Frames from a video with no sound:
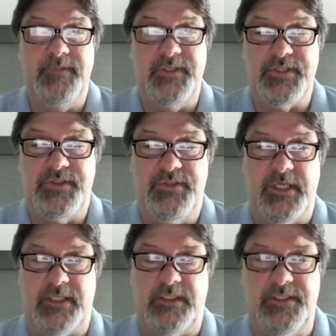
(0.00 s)
This
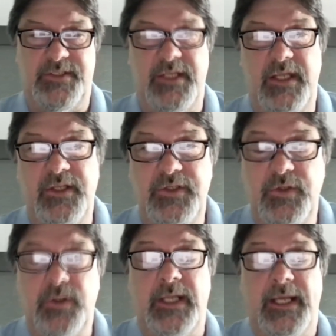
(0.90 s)
checklist they can
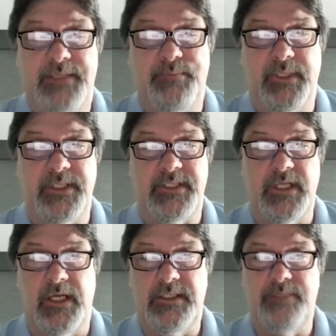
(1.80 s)
utilize, but it's
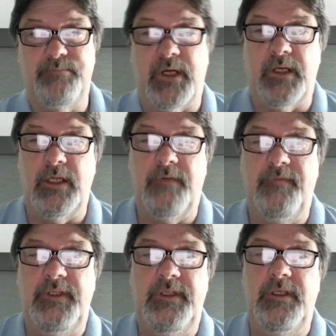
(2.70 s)
not part
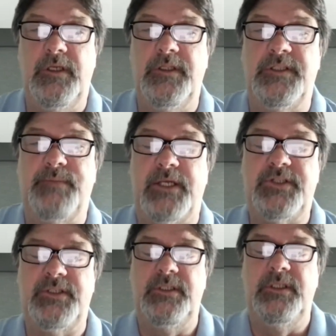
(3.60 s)
of the
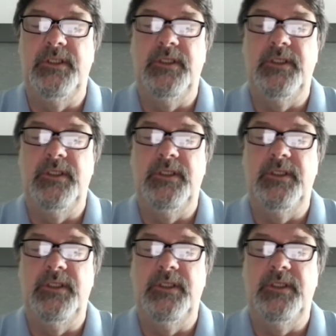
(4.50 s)
inspection.